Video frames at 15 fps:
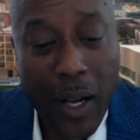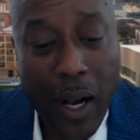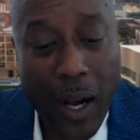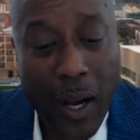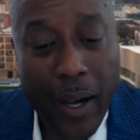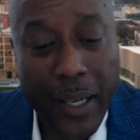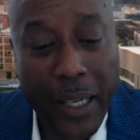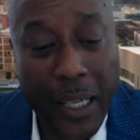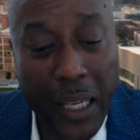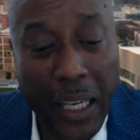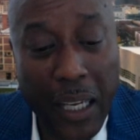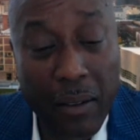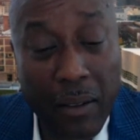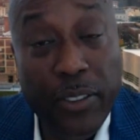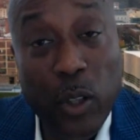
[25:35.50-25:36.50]
he
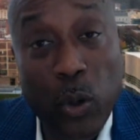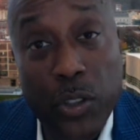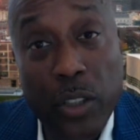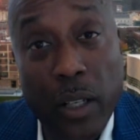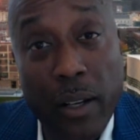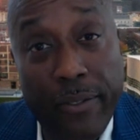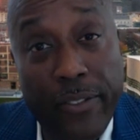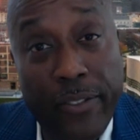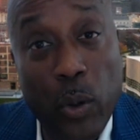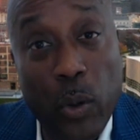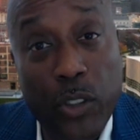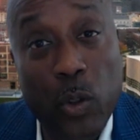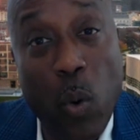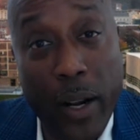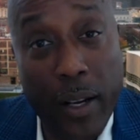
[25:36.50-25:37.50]
influenced
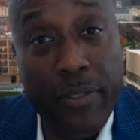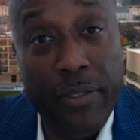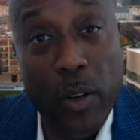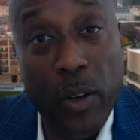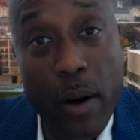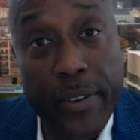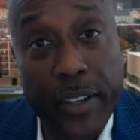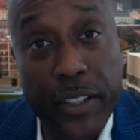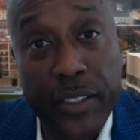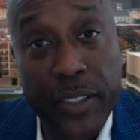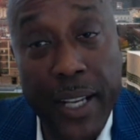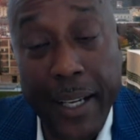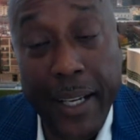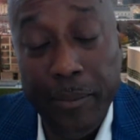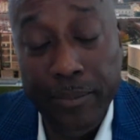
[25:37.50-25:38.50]
quite a few of us,
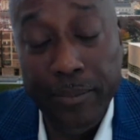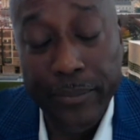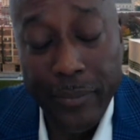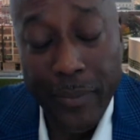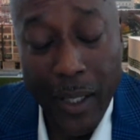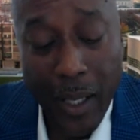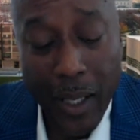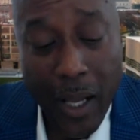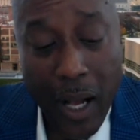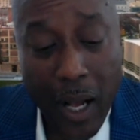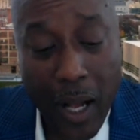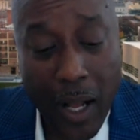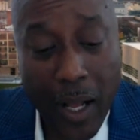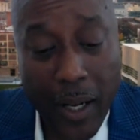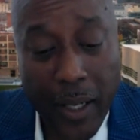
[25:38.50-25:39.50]
Nate,
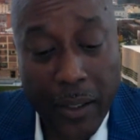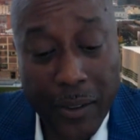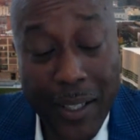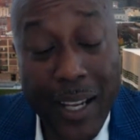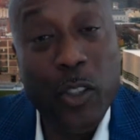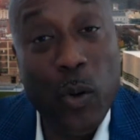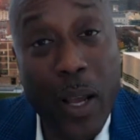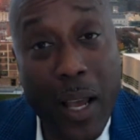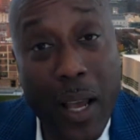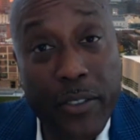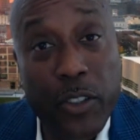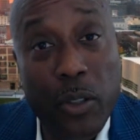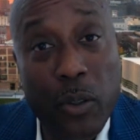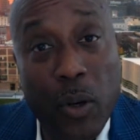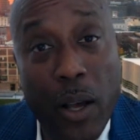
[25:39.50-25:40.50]
because I do have
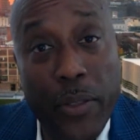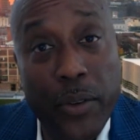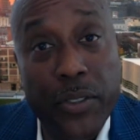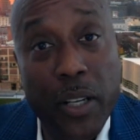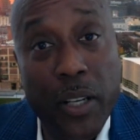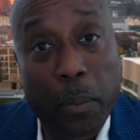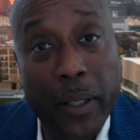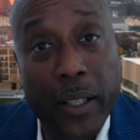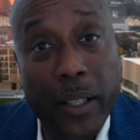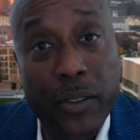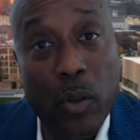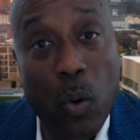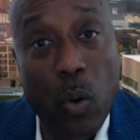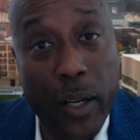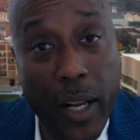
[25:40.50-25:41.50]
two other siblings who
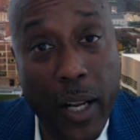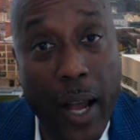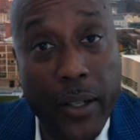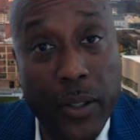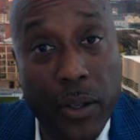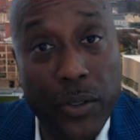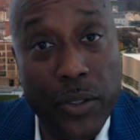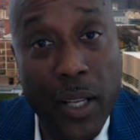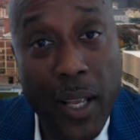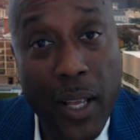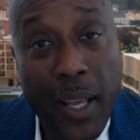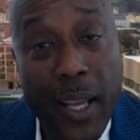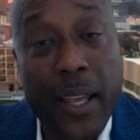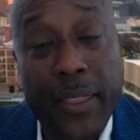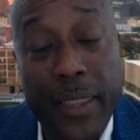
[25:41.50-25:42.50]
are doctors,
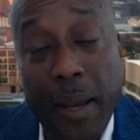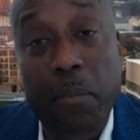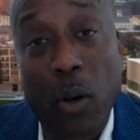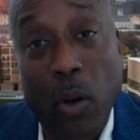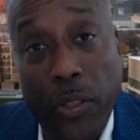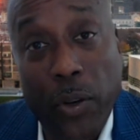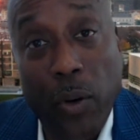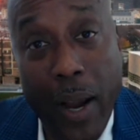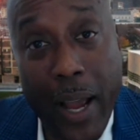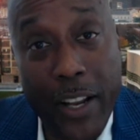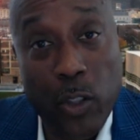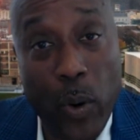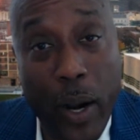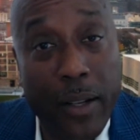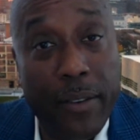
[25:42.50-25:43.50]
and they both
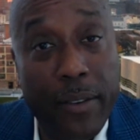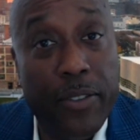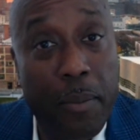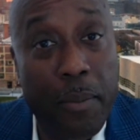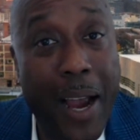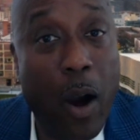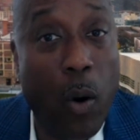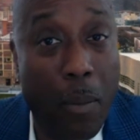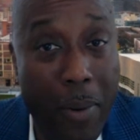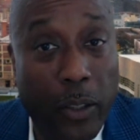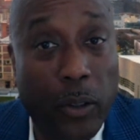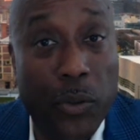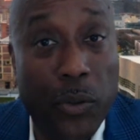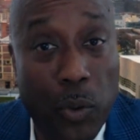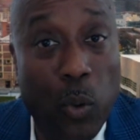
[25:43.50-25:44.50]
graduated from Howard Medical
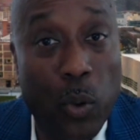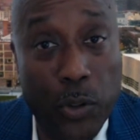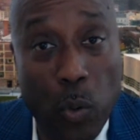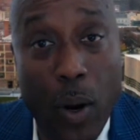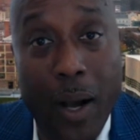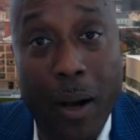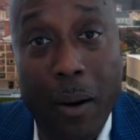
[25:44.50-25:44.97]
School as well.